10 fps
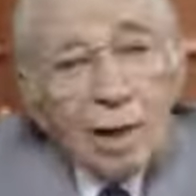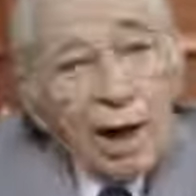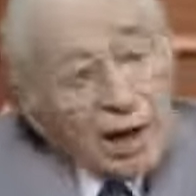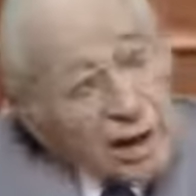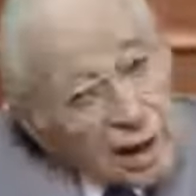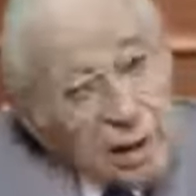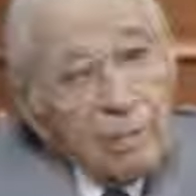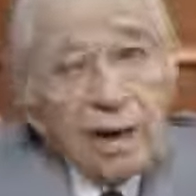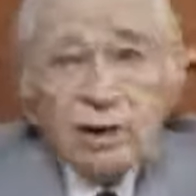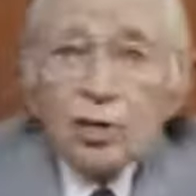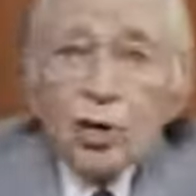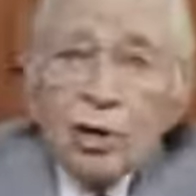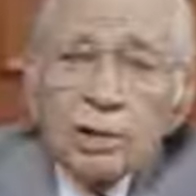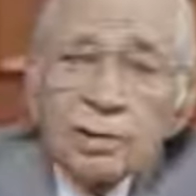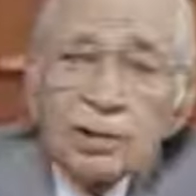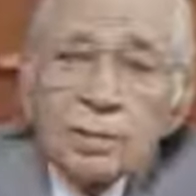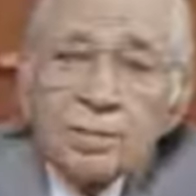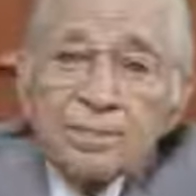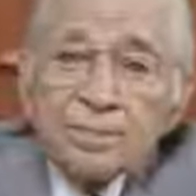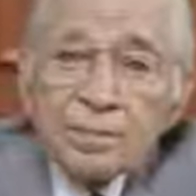and he had to make a choice.
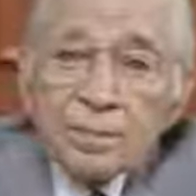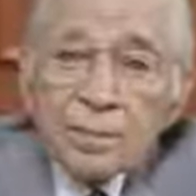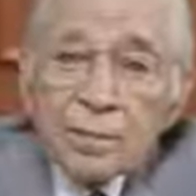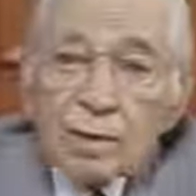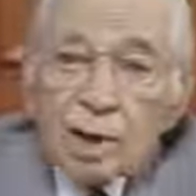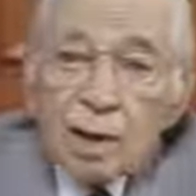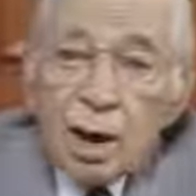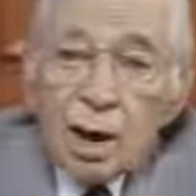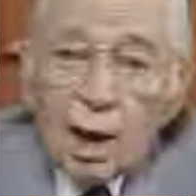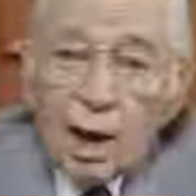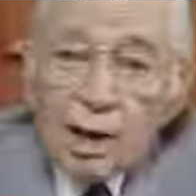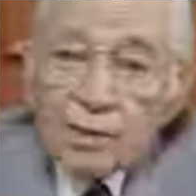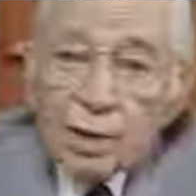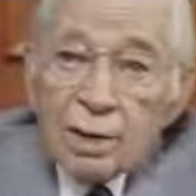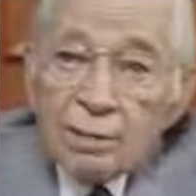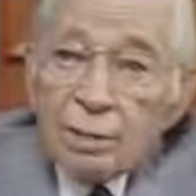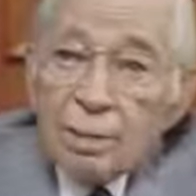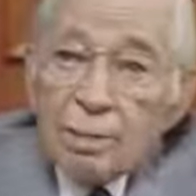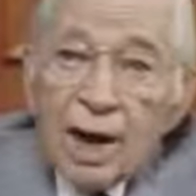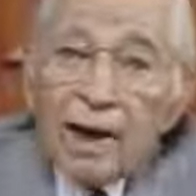And
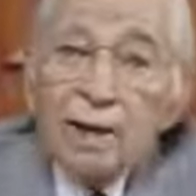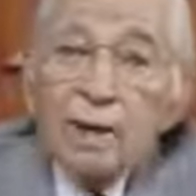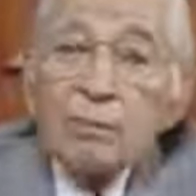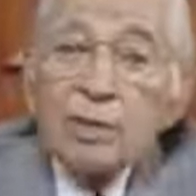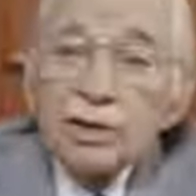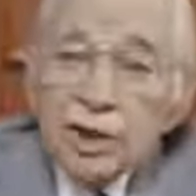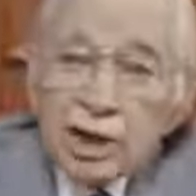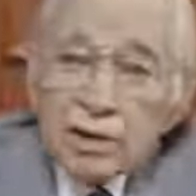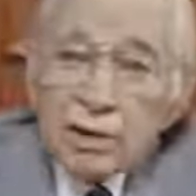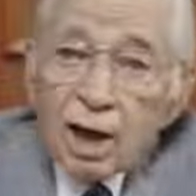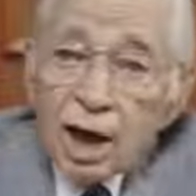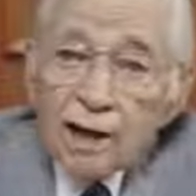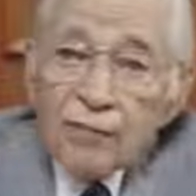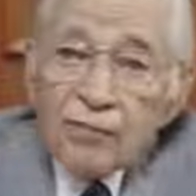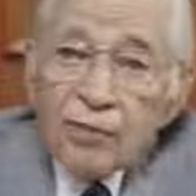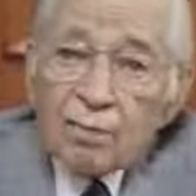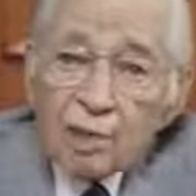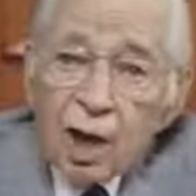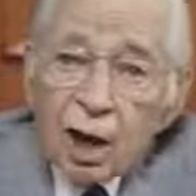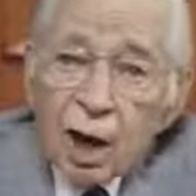the man rejected life
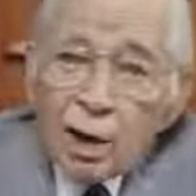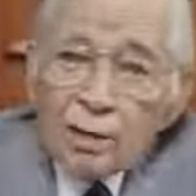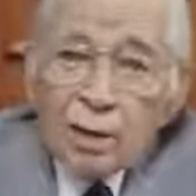from God